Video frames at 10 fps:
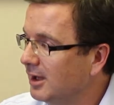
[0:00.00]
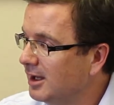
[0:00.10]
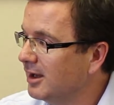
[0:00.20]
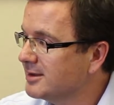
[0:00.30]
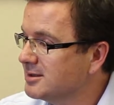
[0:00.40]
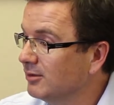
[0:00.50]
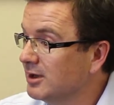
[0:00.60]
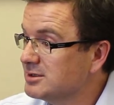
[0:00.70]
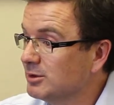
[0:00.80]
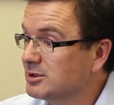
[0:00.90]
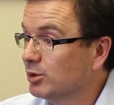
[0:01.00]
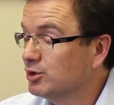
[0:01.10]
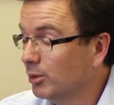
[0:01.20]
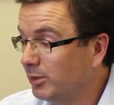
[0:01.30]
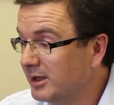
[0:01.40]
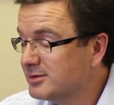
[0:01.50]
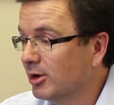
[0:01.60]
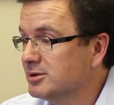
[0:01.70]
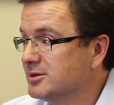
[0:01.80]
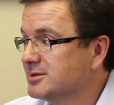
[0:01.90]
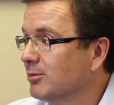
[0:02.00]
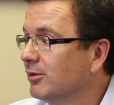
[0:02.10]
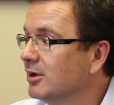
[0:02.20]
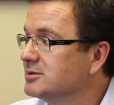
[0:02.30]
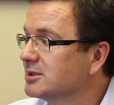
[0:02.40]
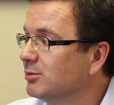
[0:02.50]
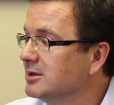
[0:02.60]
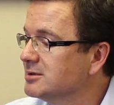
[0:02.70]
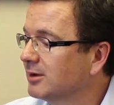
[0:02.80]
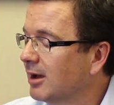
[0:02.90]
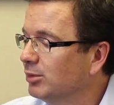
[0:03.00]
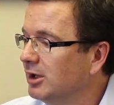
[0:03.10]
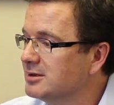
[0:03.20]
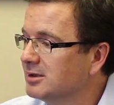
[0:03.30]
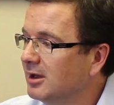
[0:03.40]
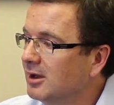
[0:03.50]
indexed investments, which will be exposed to some of those expensive companies,